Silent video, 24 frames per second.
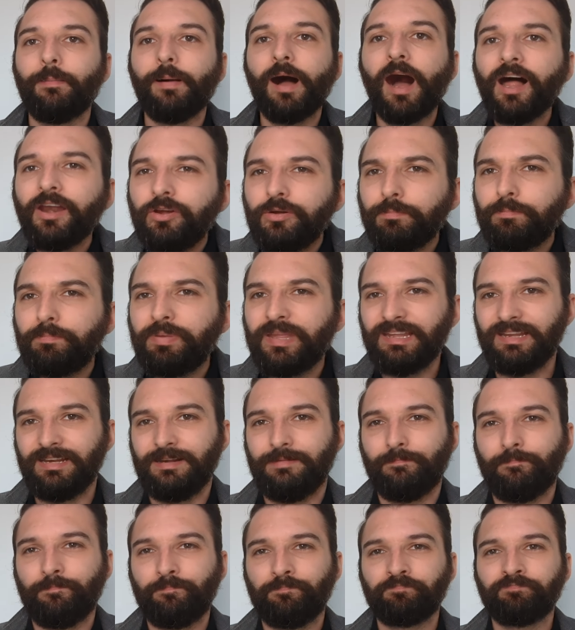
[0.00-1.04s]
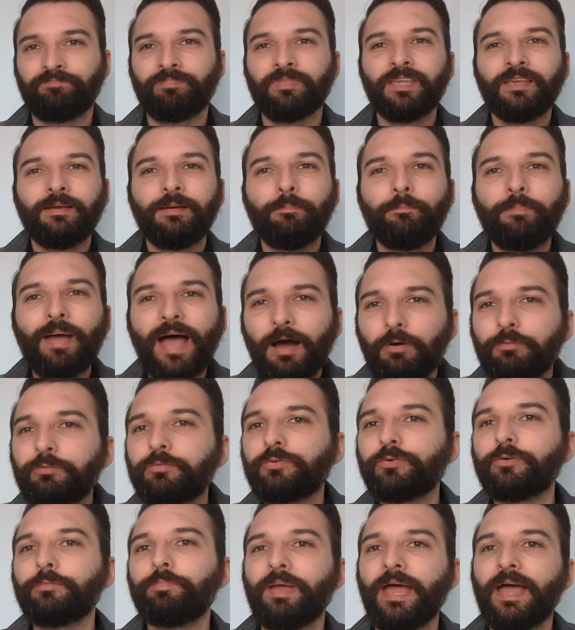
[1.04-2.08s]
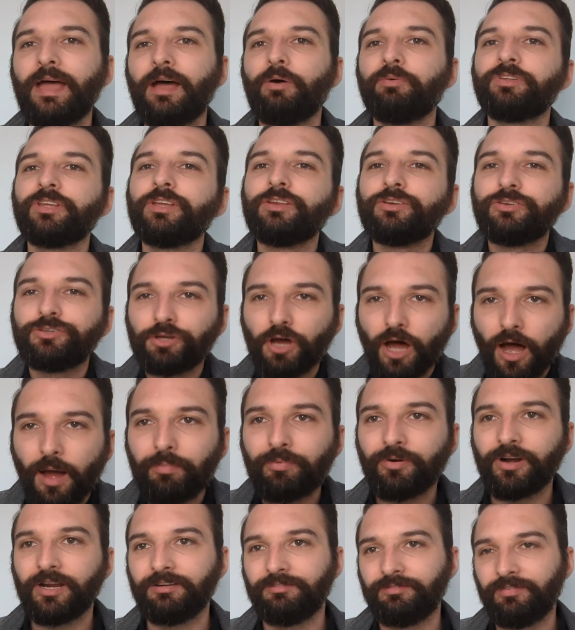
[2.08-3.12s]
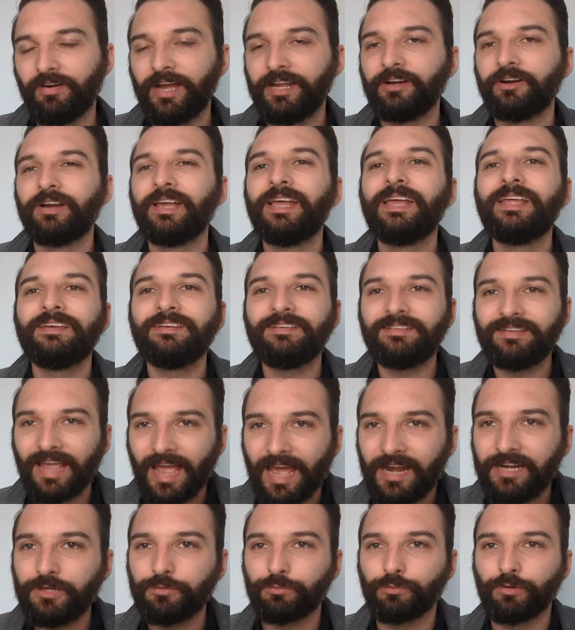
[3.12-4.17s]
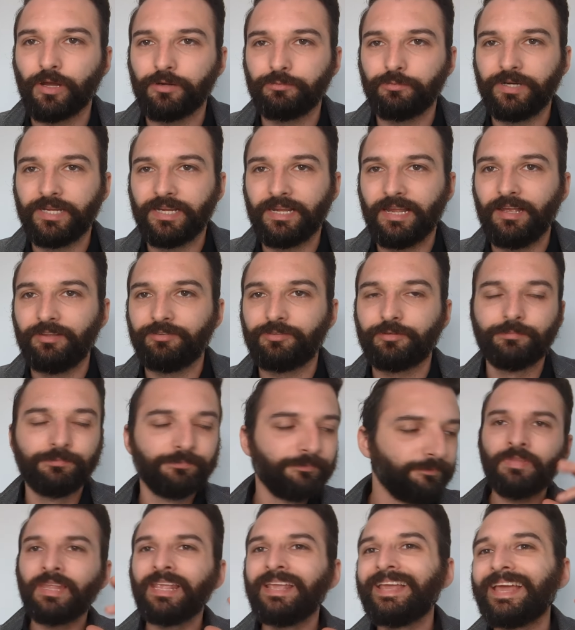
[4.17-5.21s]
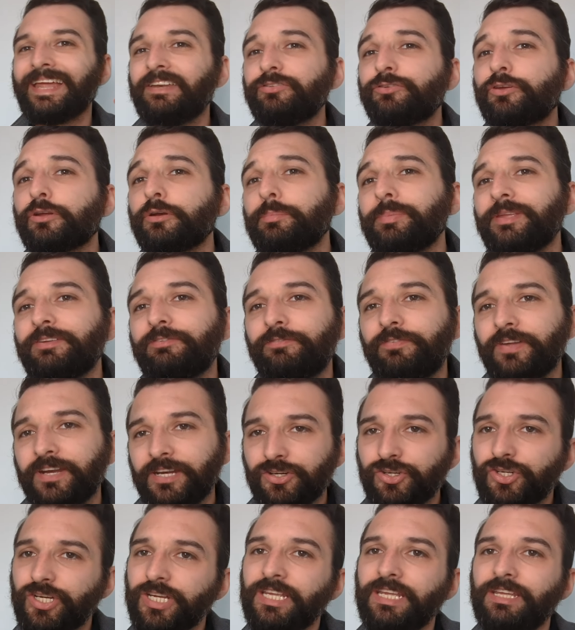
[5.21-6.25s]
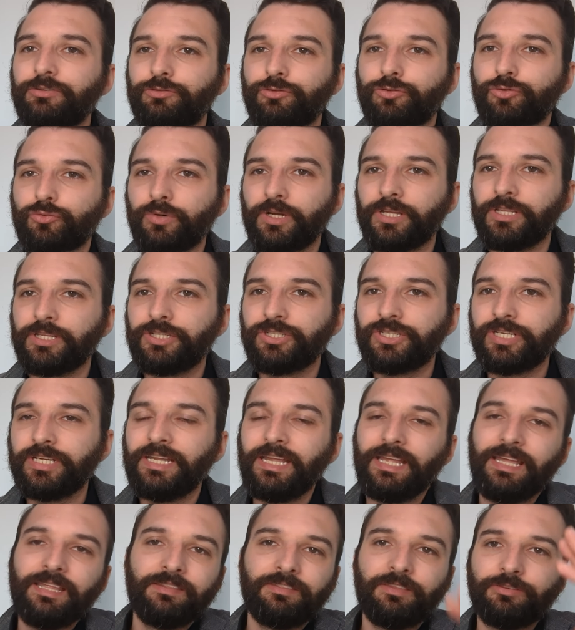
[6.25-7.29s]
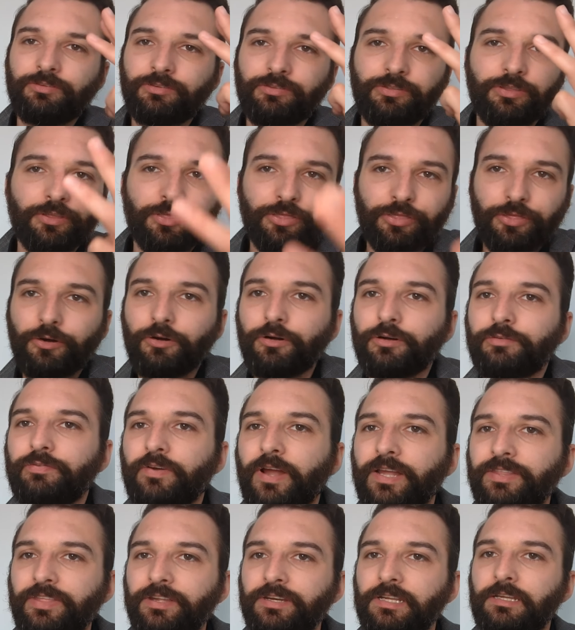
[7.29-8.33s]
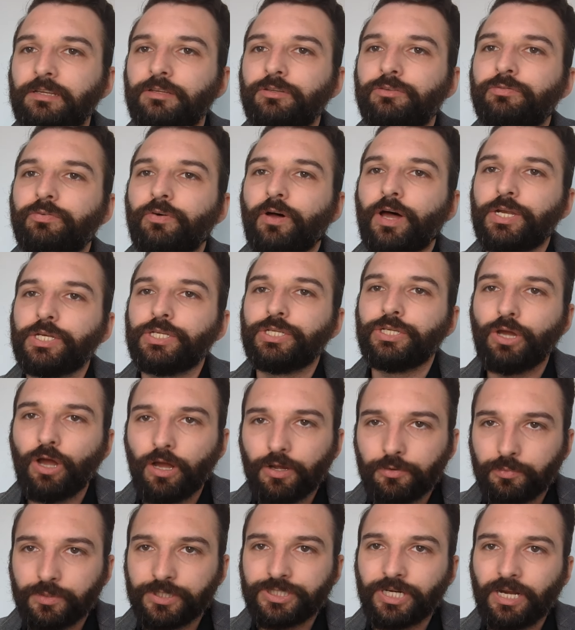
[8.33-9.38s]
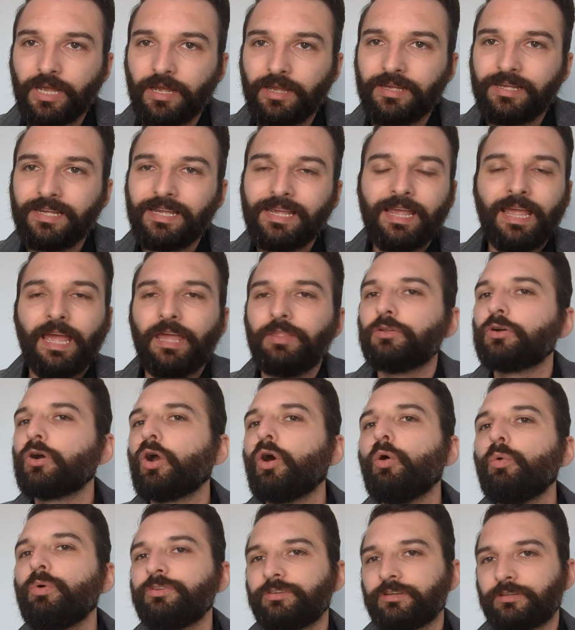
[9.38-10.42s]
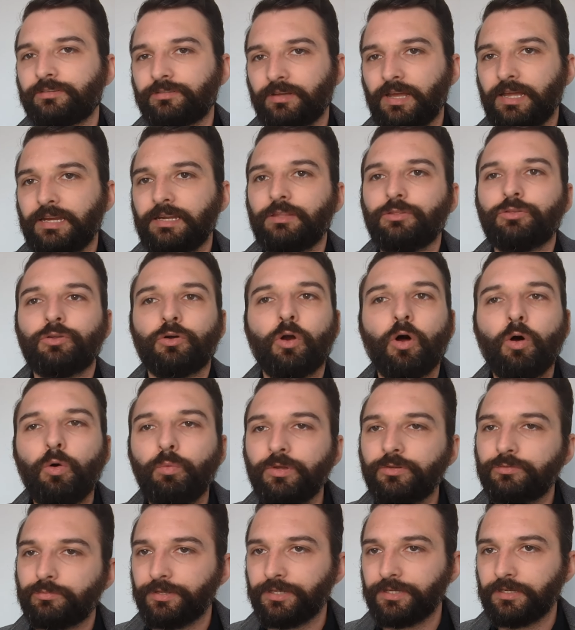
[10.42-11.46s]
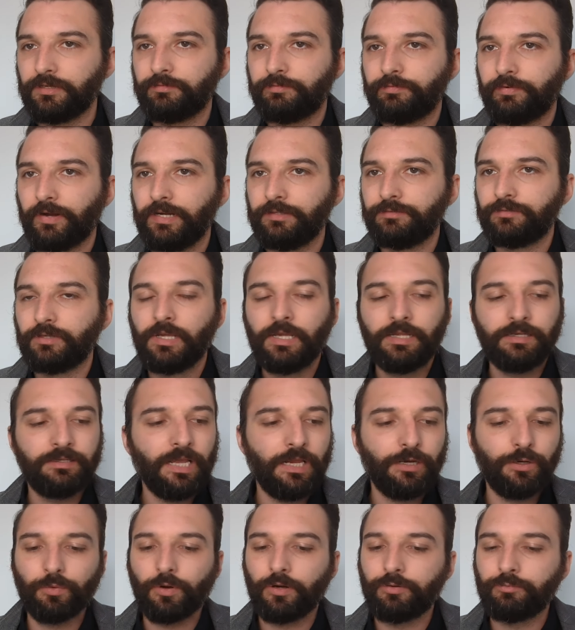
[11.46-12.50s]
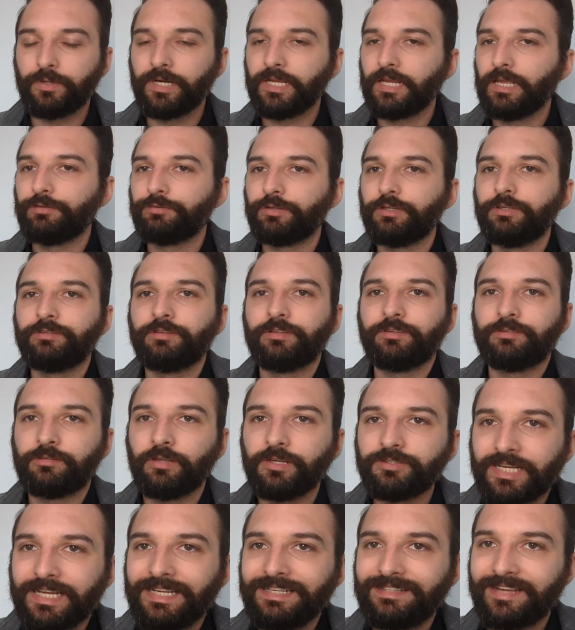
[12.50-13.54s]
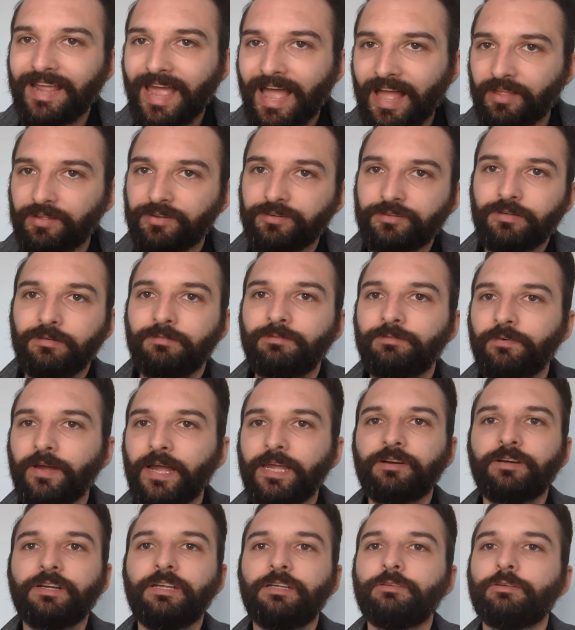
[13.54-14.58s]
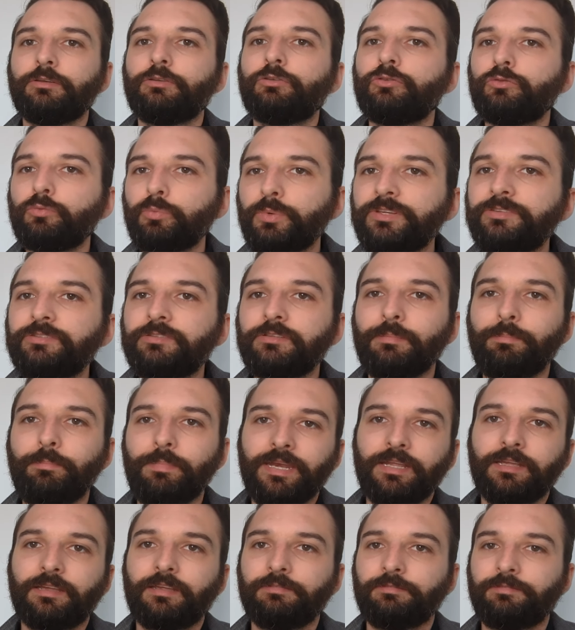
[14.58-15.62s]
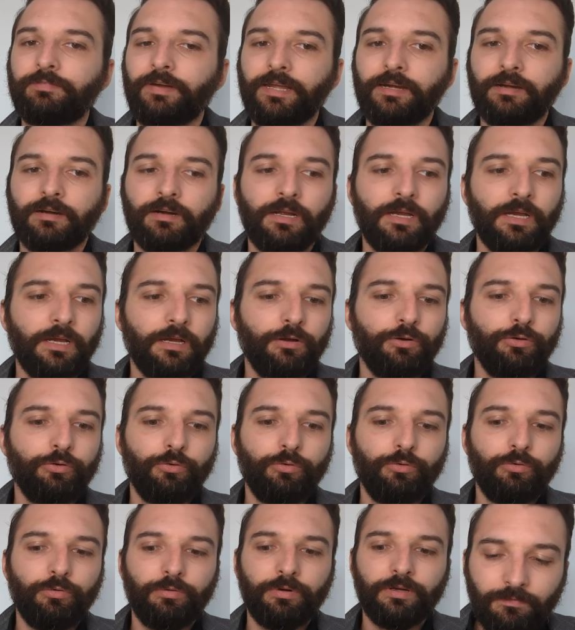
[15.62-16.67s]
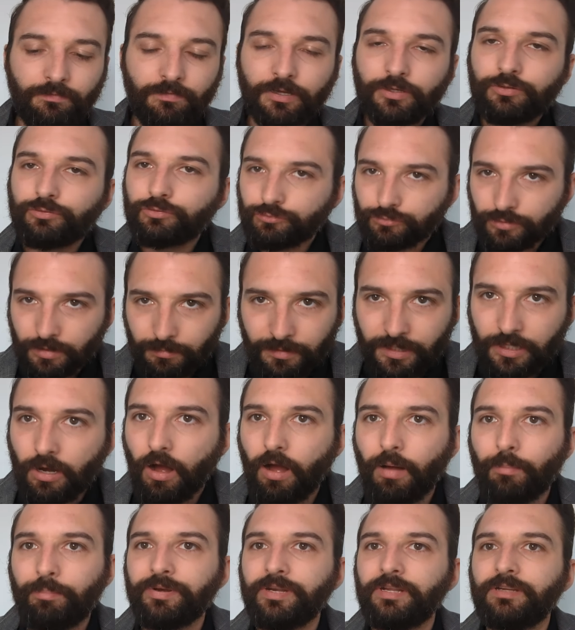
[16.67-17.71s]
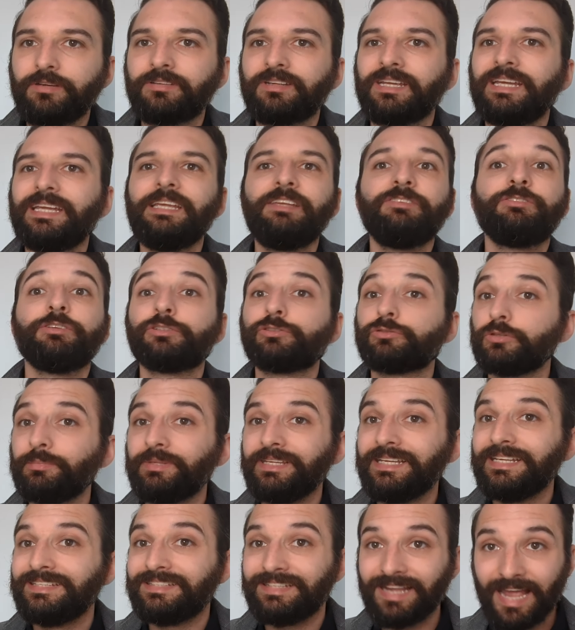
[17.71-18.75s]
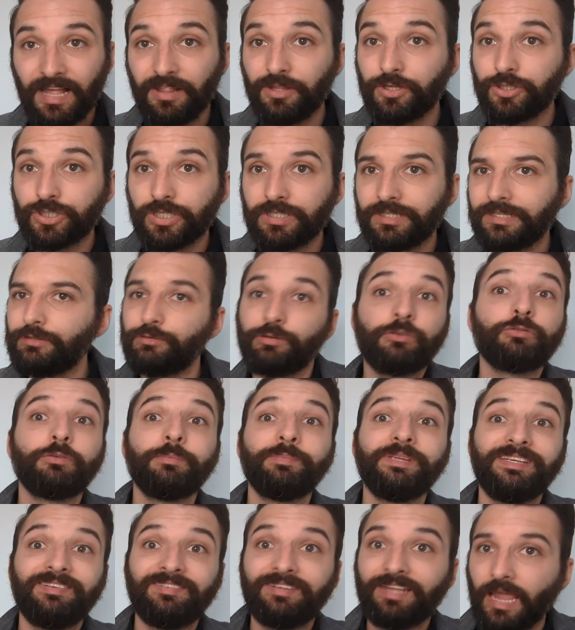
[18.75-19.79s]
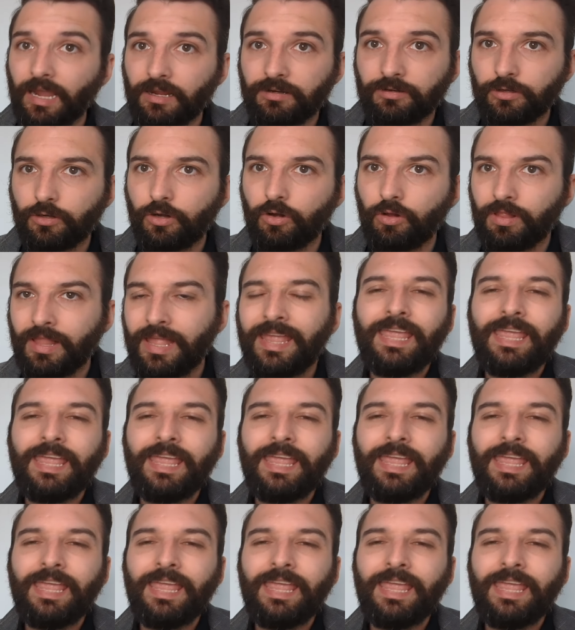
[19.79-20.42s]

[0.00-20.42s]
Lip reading: unbeaten, pound-for-pound, top-ranked fighter Danny Rodriguez. And he's going to be finishing his trilogy. This is the third fight that he's fought Yadwacha, and they're always exciting. They're always really good fights. Danny Rodriguez is such a talented fighter. He's a Swiss-Dominican fighter who is extremely competent. He's extremely intelligent. He's extremely technical